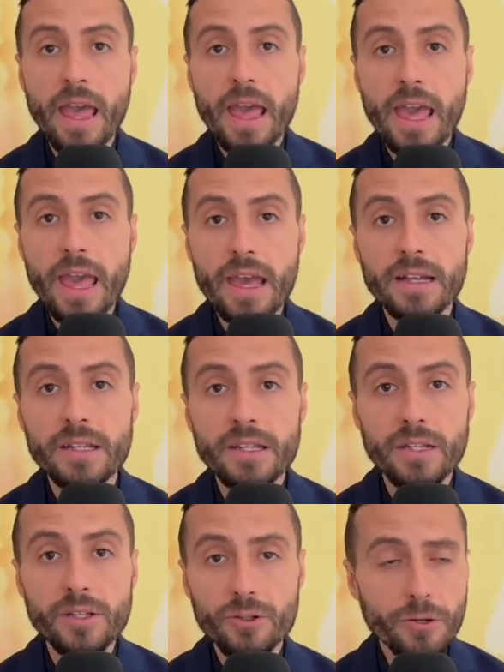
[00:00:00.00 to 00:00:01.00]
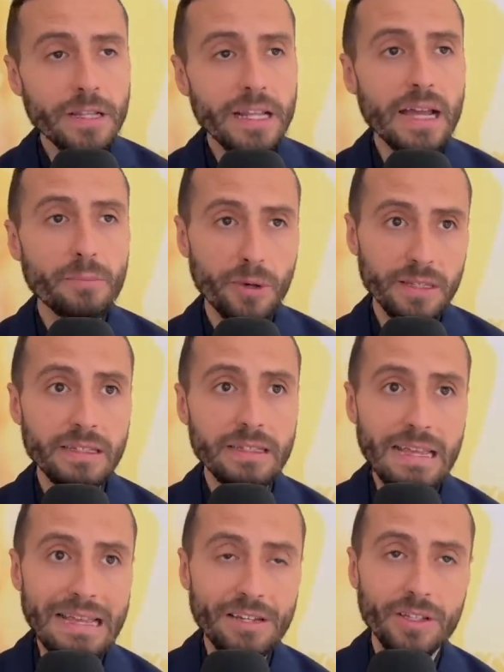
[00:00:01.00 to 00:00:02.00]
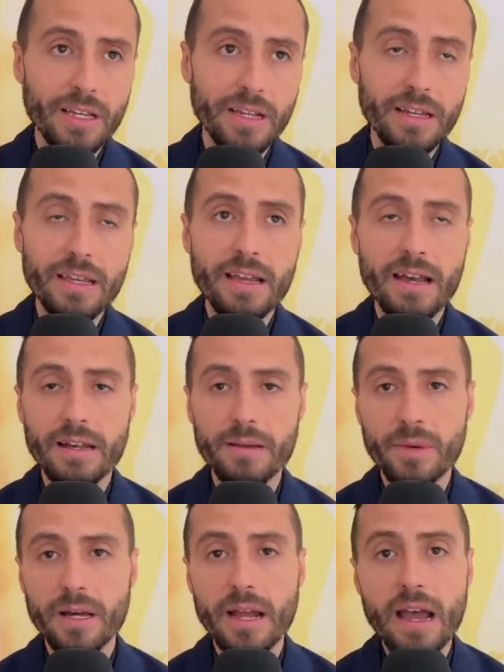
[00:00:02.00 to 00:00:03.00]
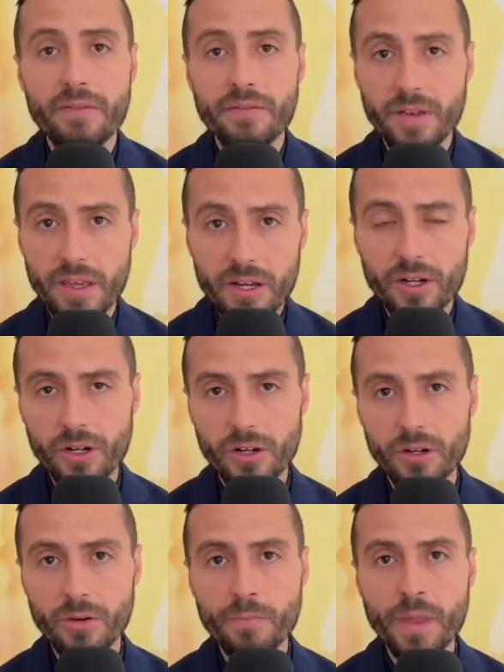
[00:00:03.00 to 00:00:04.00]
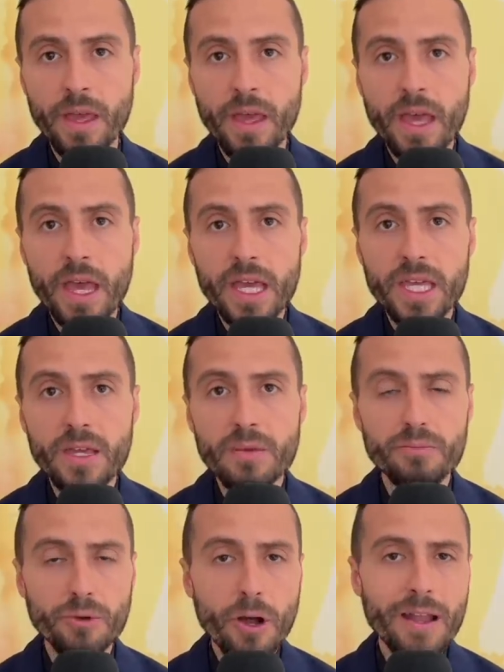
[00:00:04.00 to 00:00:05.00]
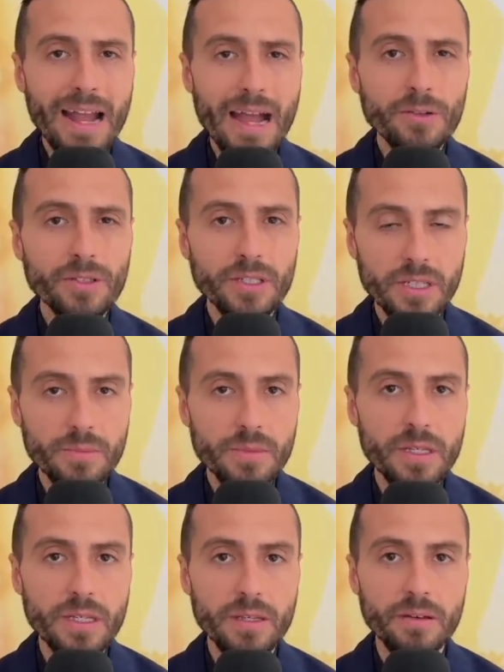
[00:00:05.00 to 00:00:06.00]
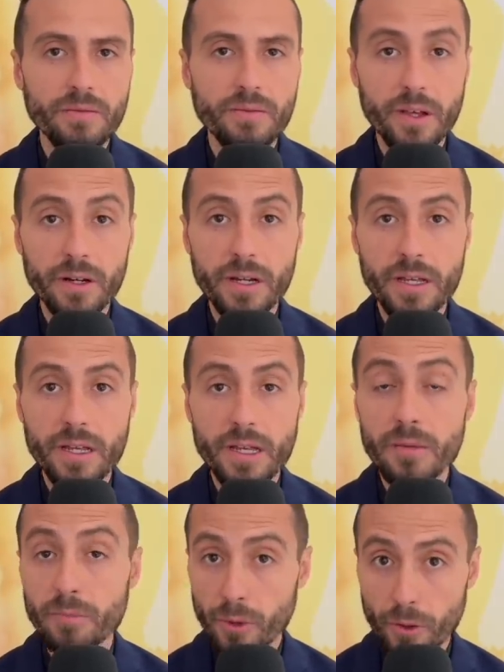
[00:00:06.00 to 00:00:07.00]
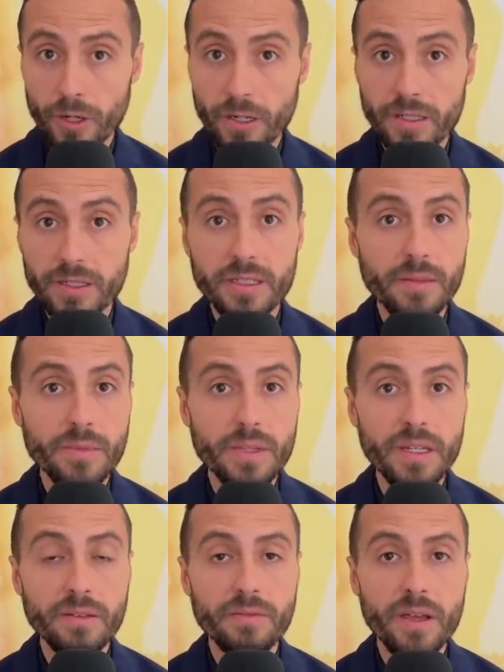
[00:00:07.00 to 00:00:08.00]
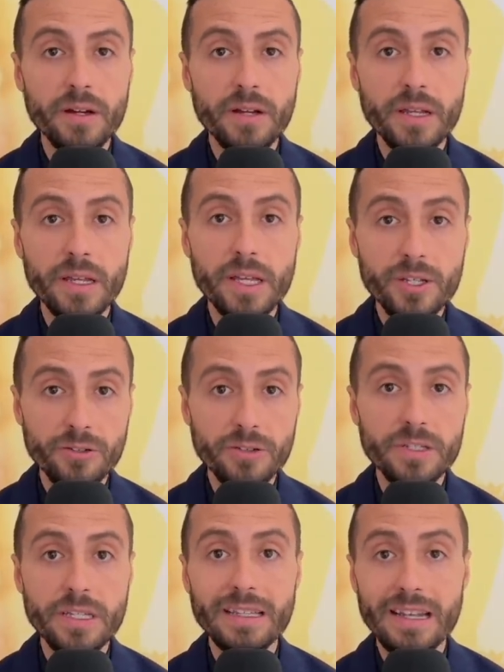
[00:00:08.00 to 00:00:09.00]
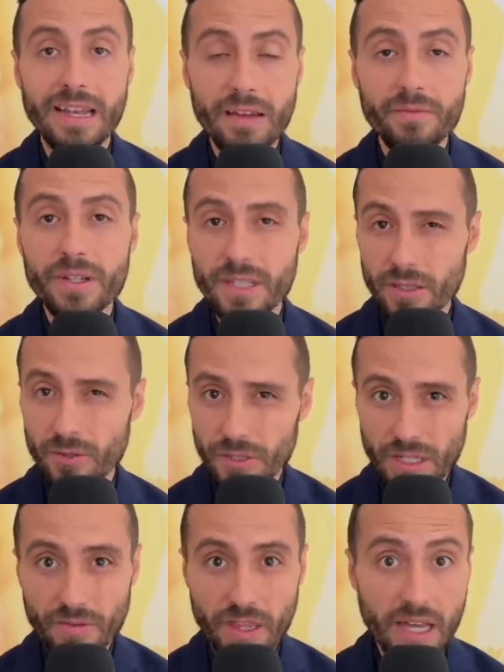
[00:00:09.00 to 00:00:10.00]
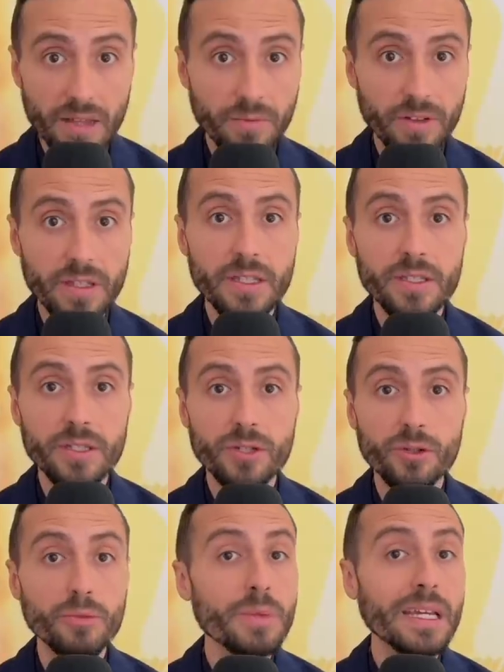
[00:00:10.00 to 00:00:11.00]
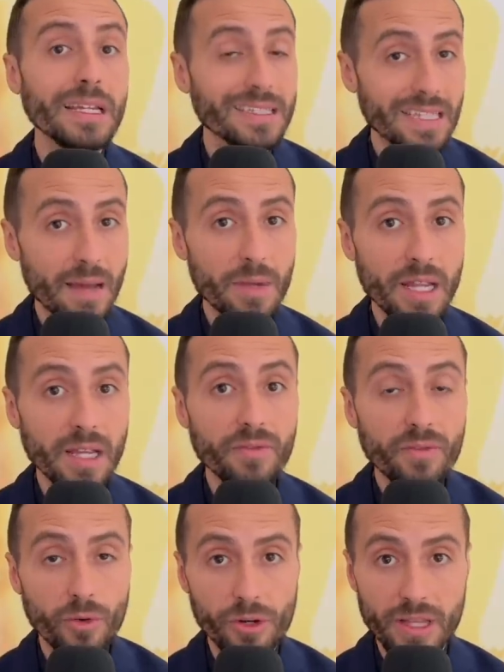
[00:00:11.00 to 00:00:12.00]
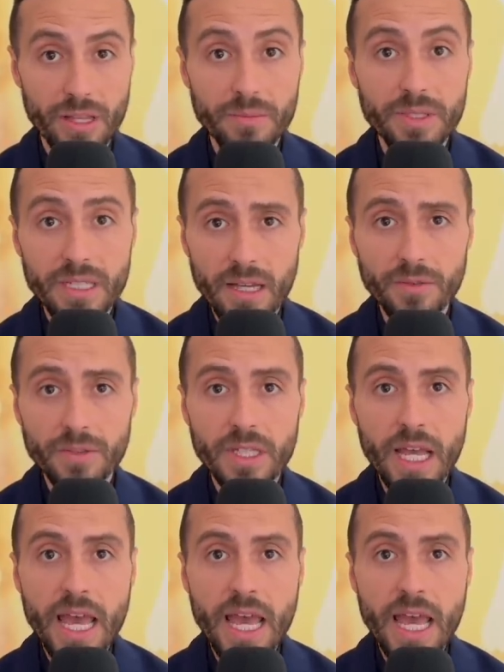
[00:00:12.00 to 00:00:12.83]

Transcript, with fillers: And during that presentation that he had about half a year ago, he brought out something very important, something very interesting that every single Seventh-day Adventist should be examining for themselves.